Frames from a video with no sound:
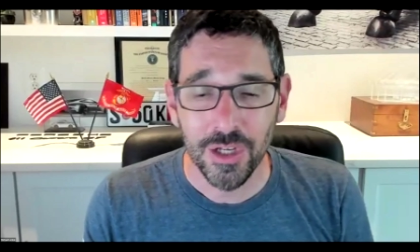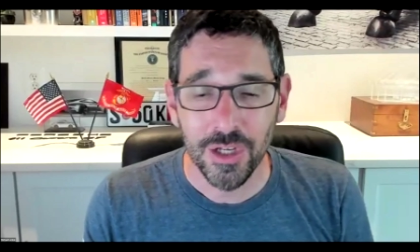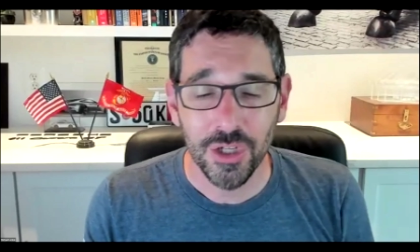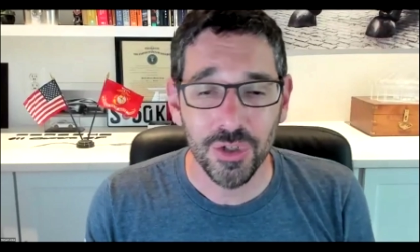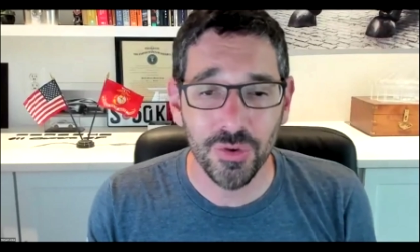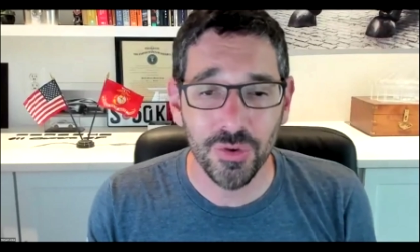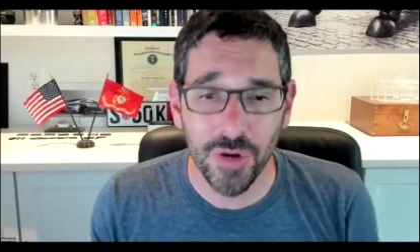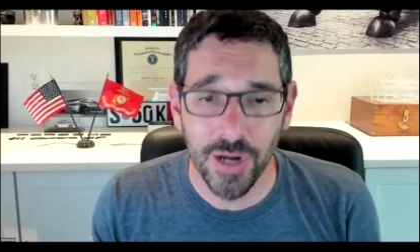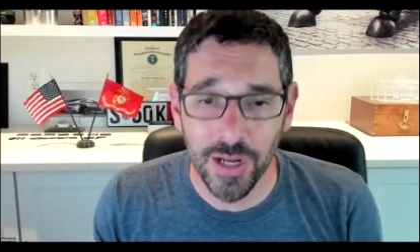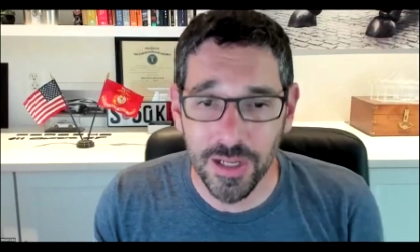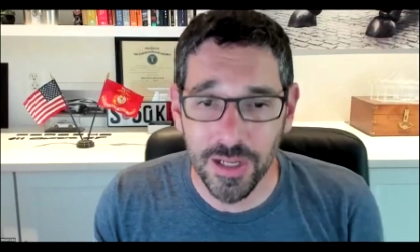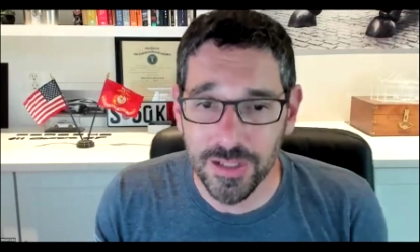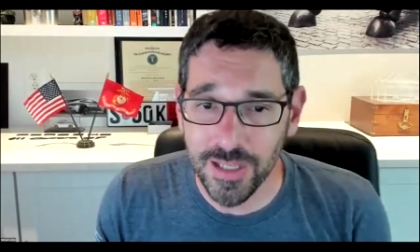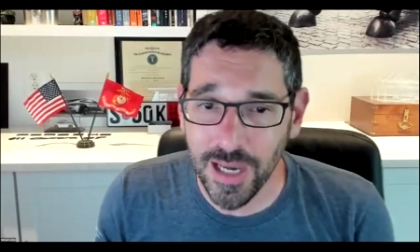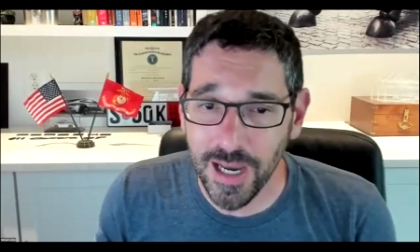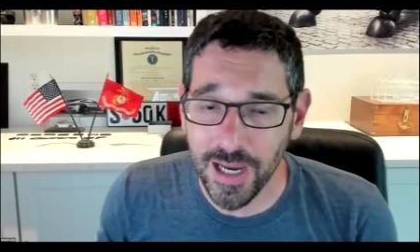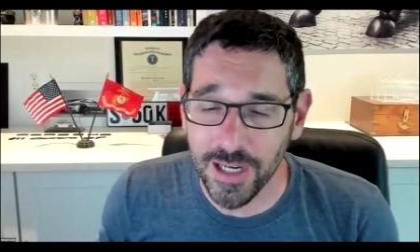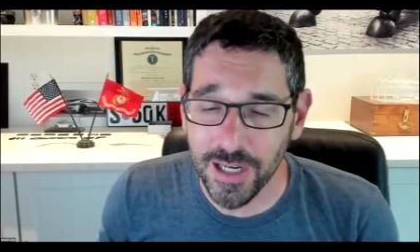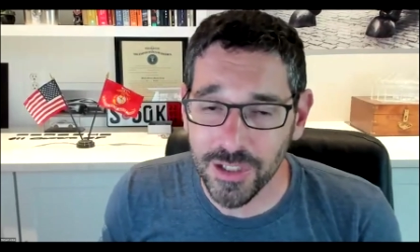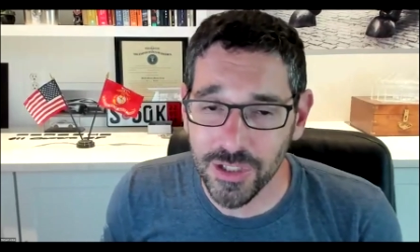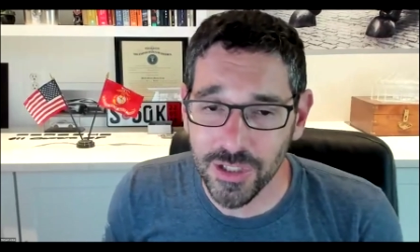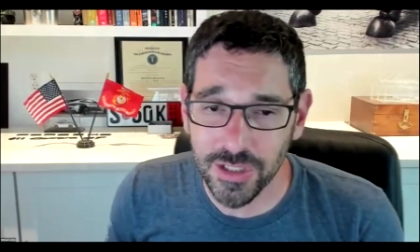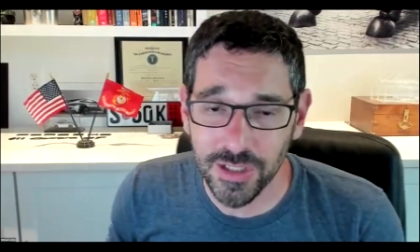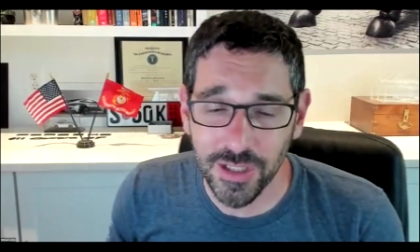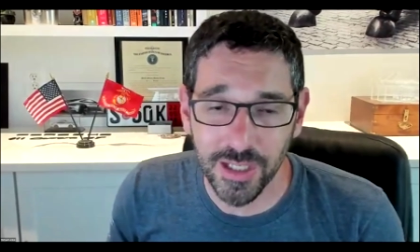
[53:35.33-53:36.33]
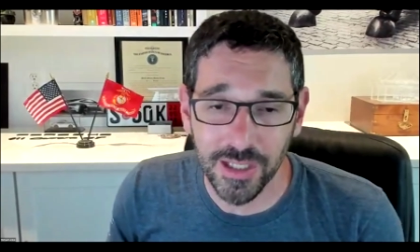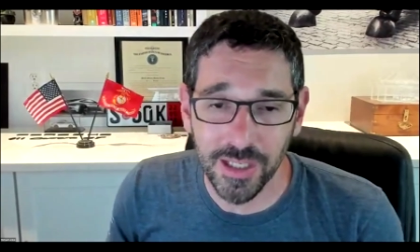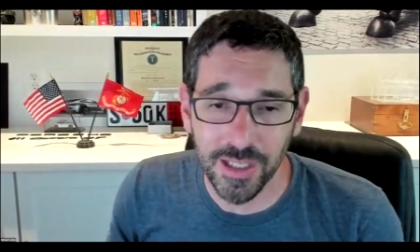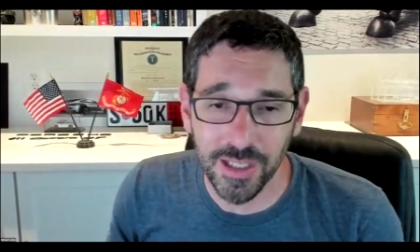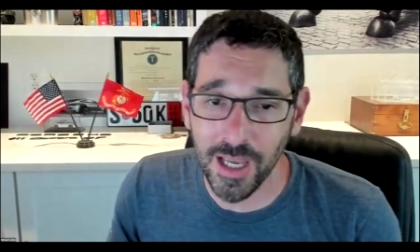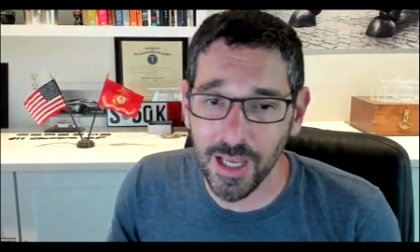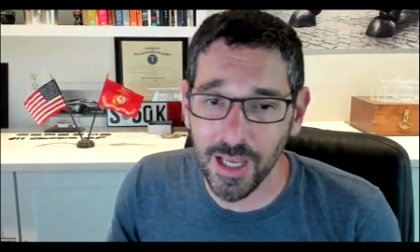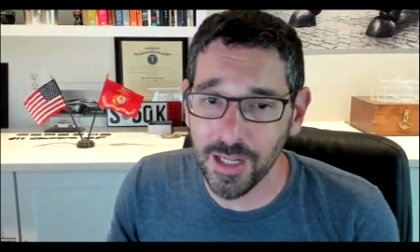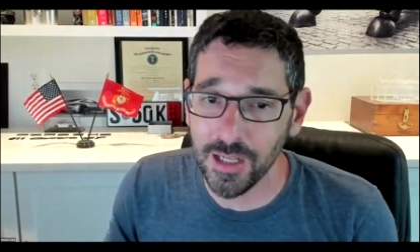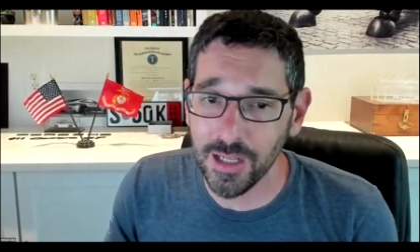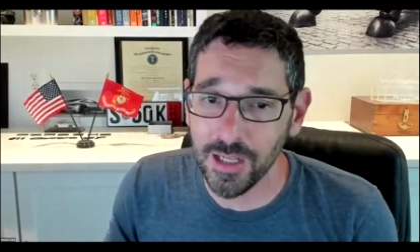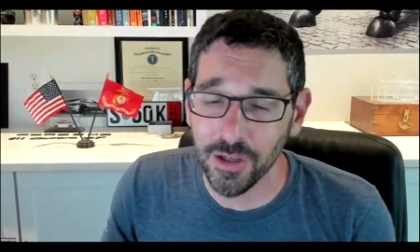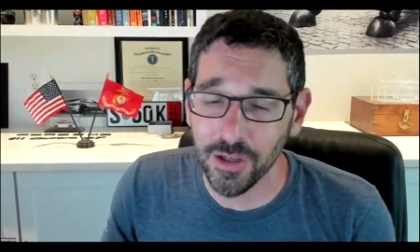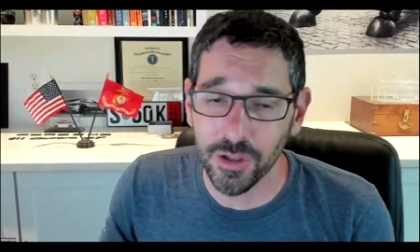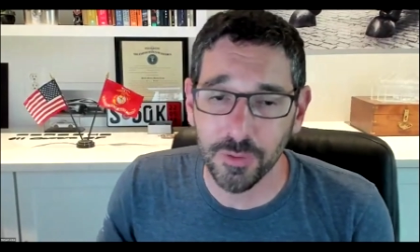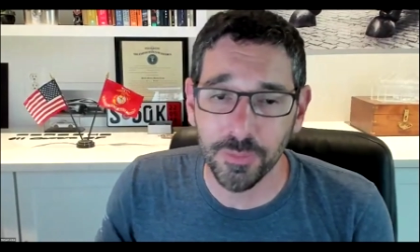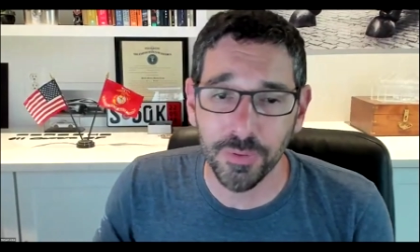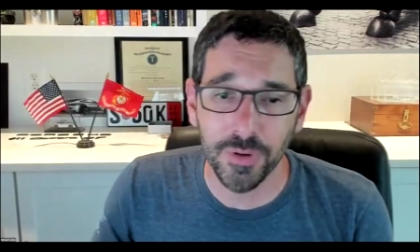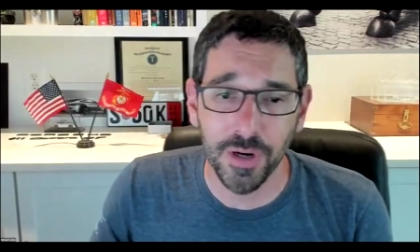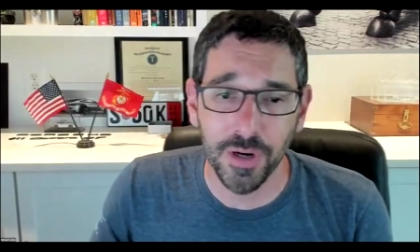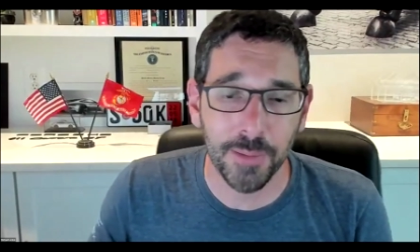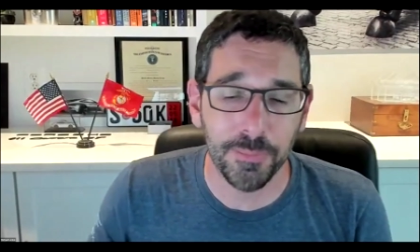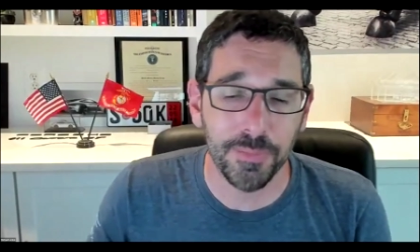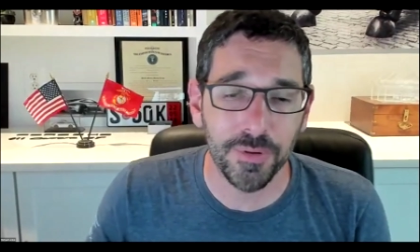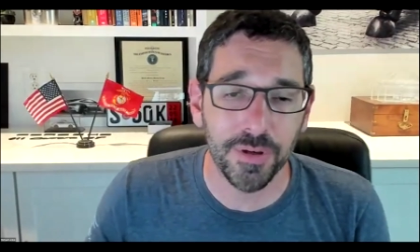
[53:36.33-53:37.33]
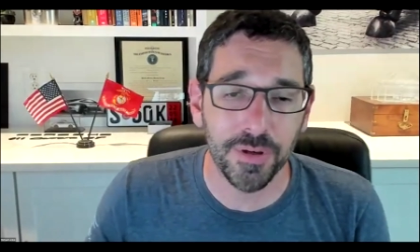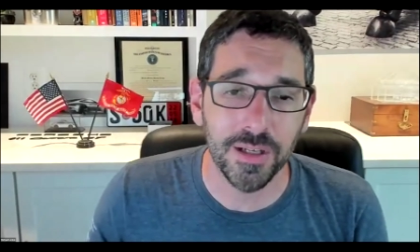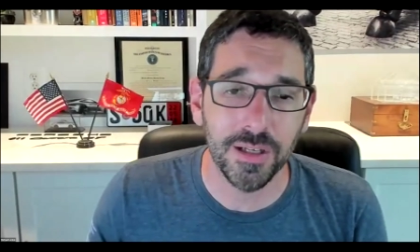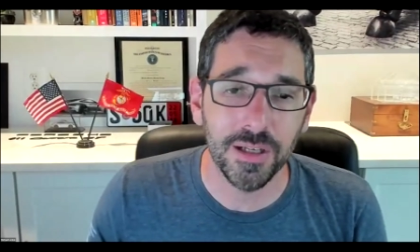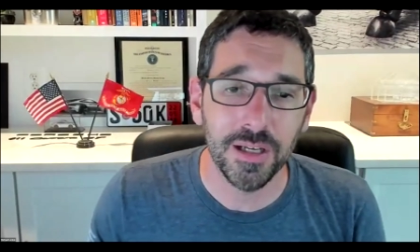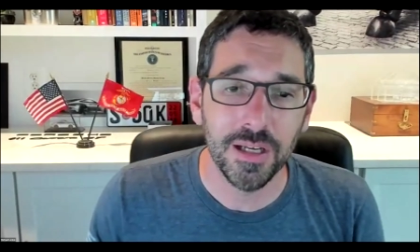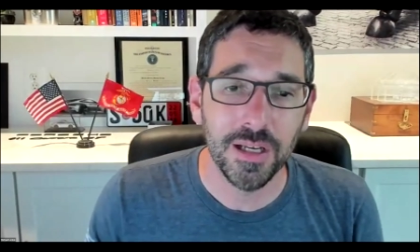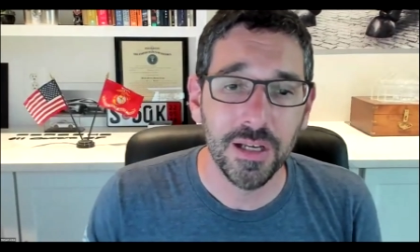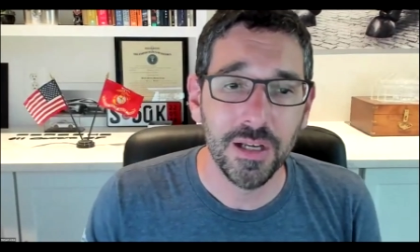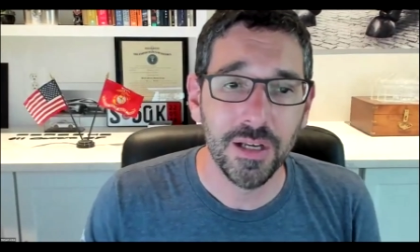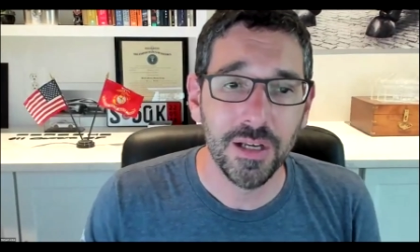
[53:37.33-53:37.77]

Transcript: transaction like any other property.